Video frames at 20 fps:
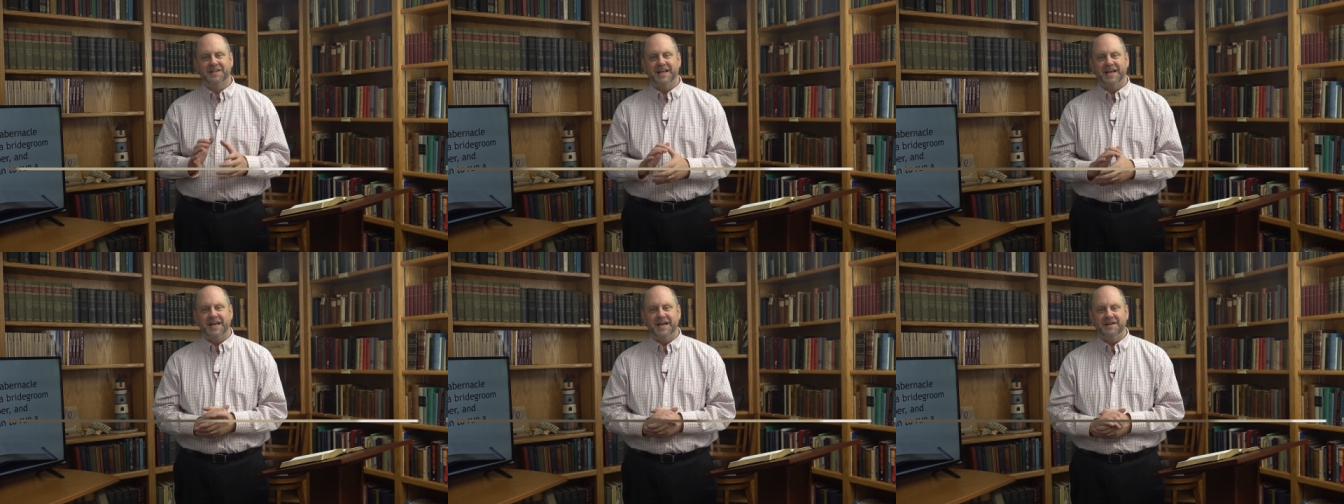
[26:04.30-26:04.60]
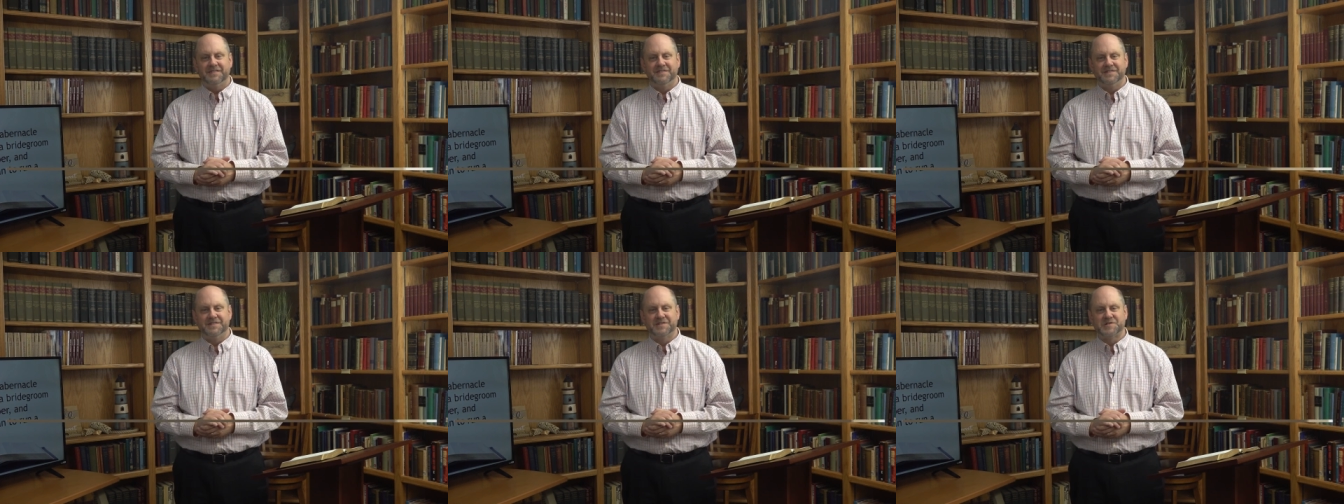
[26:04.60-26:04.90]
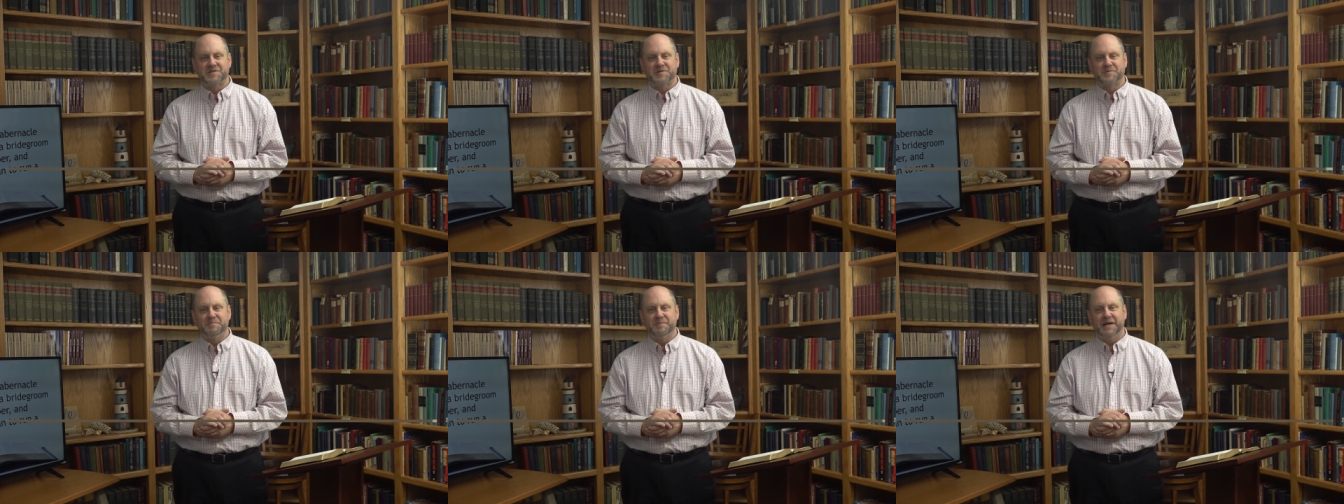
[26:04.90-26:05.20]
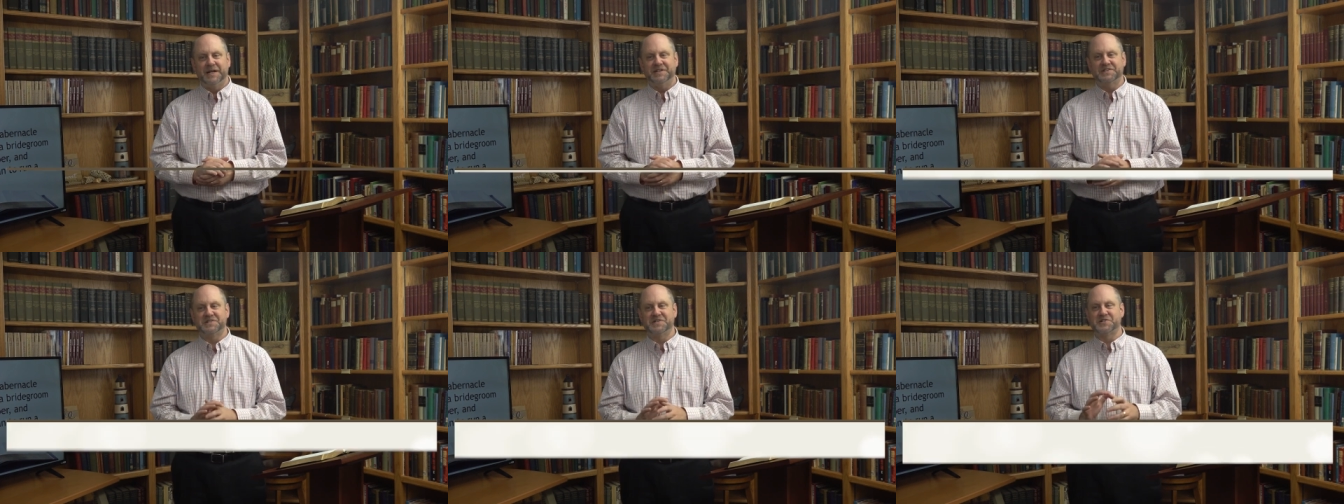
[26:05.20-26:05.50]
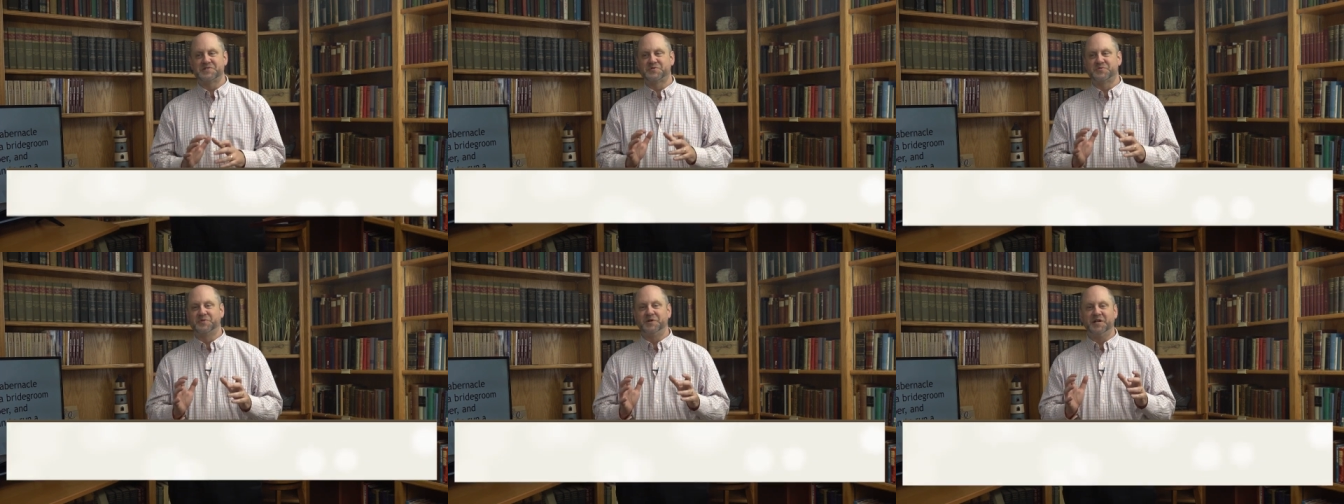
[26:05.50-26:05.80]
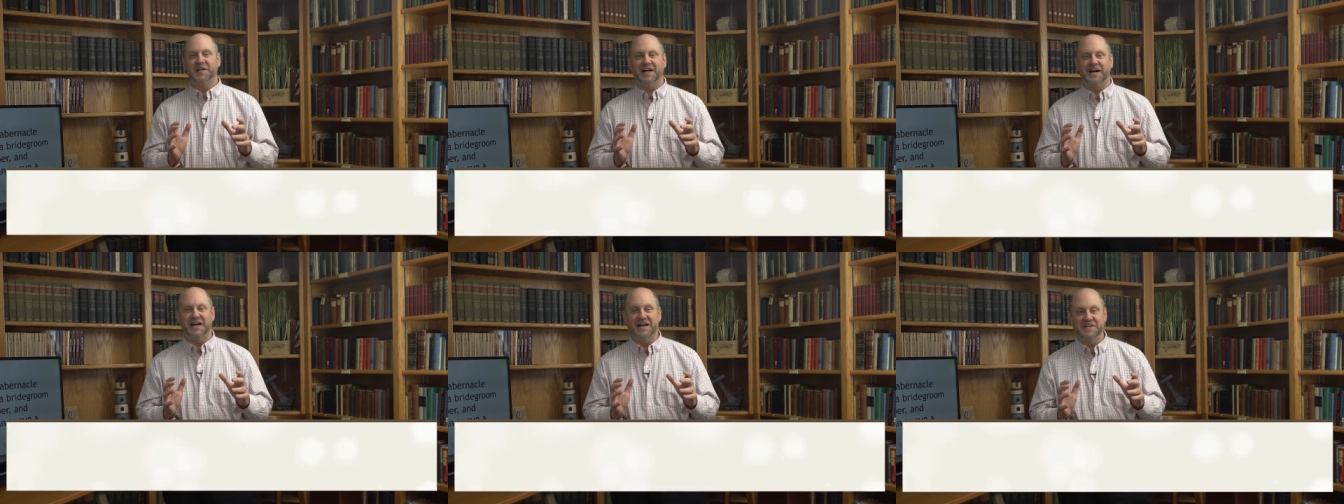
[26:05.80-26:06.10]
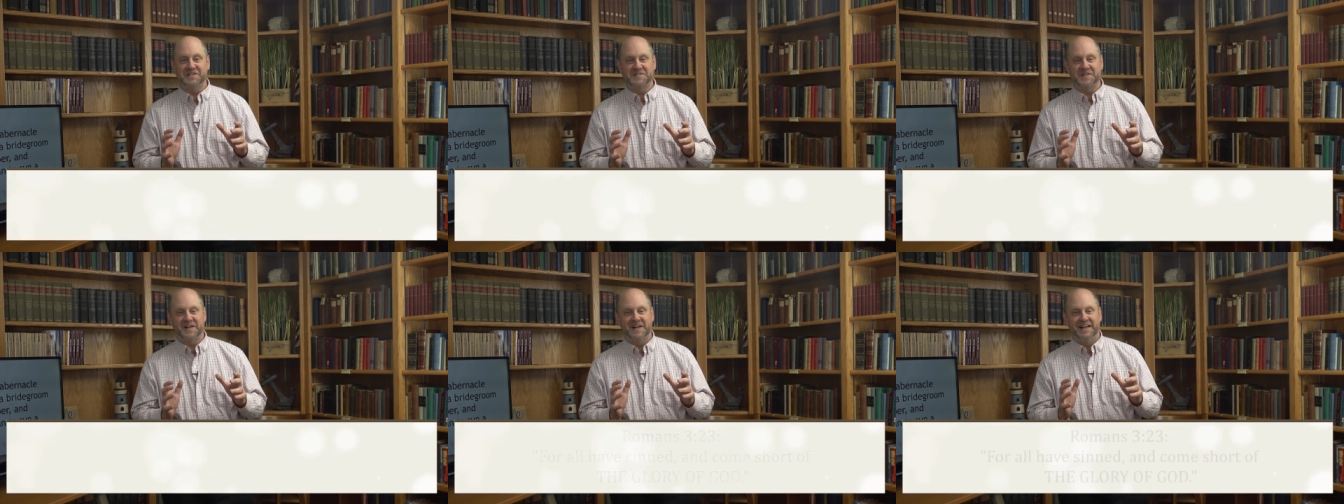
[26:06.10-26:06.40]
in the heavens, makes us
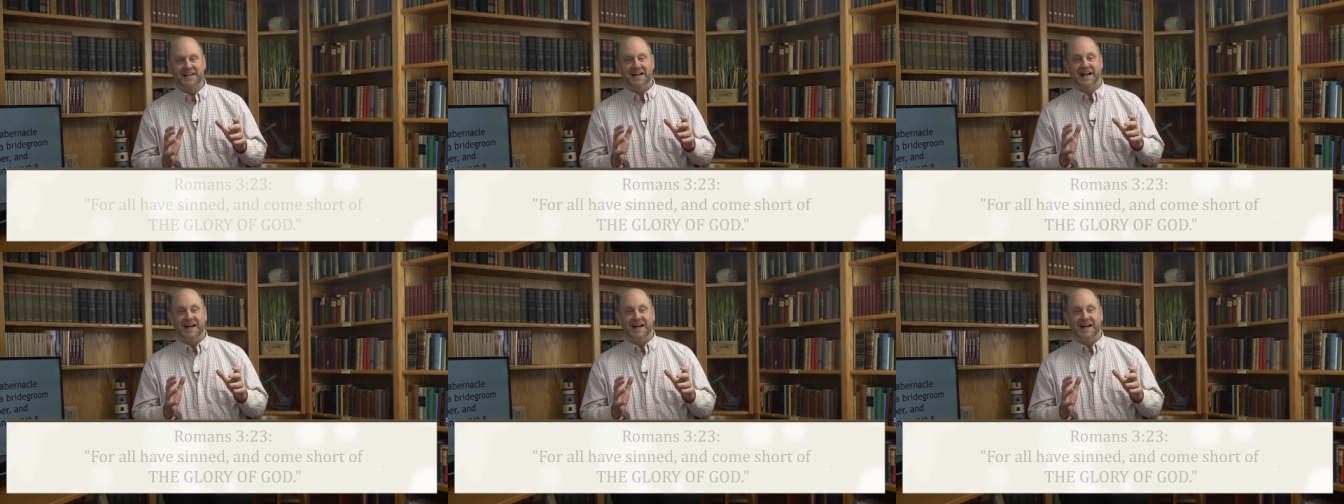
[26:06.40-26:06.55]
realize